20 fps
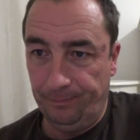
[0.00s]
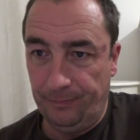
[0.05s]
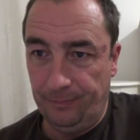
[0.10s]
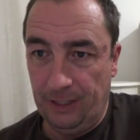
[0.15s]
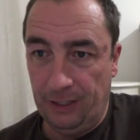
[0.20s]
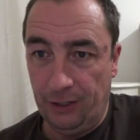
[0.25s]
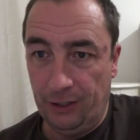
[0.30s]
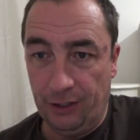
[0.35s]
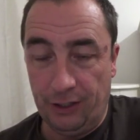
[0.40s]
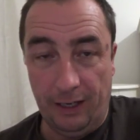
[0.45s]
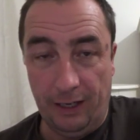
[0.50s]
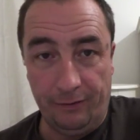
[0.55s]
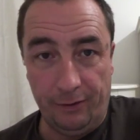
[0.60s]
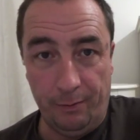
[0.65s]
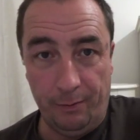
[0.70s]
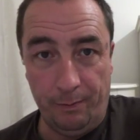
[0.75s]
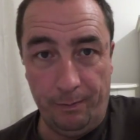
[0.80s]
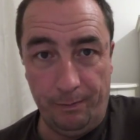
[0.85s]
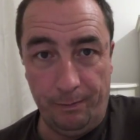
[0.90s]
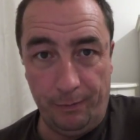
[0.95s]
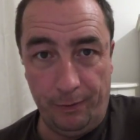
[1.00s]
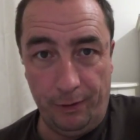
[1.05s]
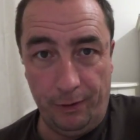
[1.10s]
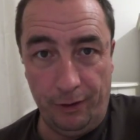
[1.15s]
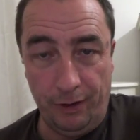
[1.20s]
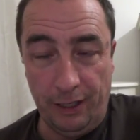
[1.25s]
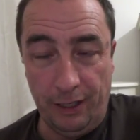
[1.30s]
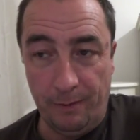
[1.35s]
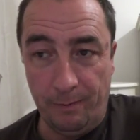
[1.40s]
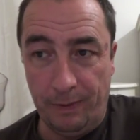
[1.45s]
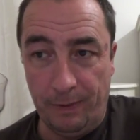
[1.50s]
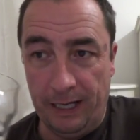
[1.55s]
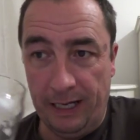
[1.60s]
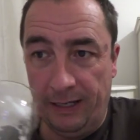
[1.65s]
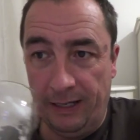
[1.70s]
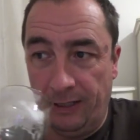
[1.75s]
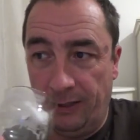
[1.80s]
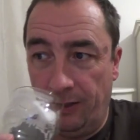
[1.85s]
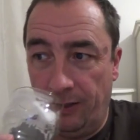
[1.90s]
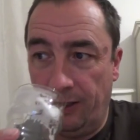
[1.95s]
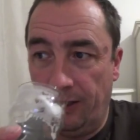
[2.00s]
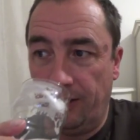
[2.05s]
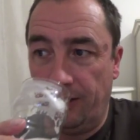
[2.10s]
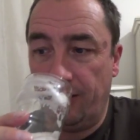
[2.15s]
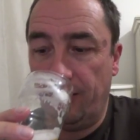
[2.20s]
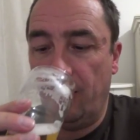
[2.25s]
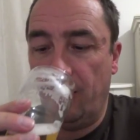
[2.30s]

you just have to grin and bear it, don't you?